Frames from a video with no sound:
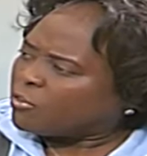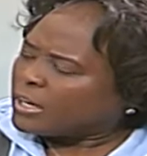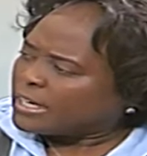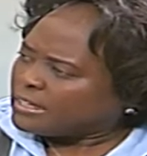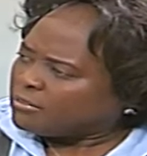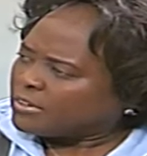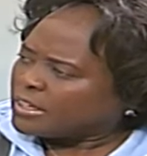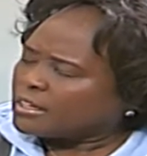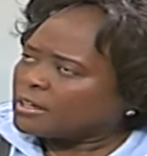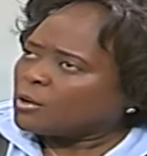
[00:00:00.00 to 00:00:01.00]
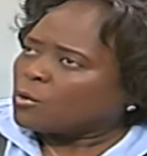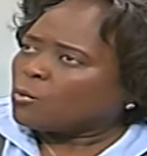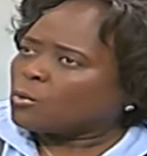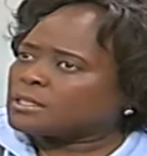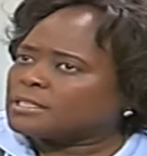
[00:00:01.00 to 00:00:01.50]
for her leaving
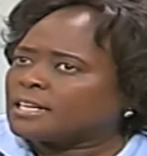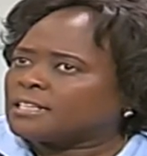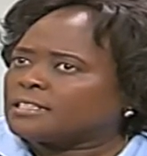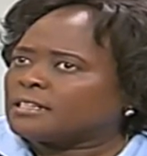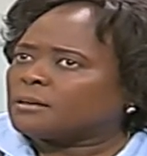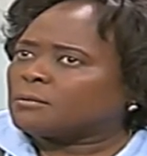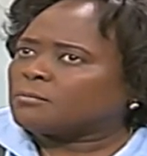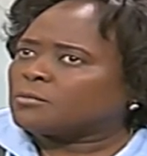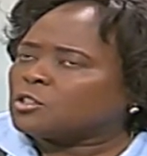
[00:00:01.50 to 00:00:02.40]
was that um,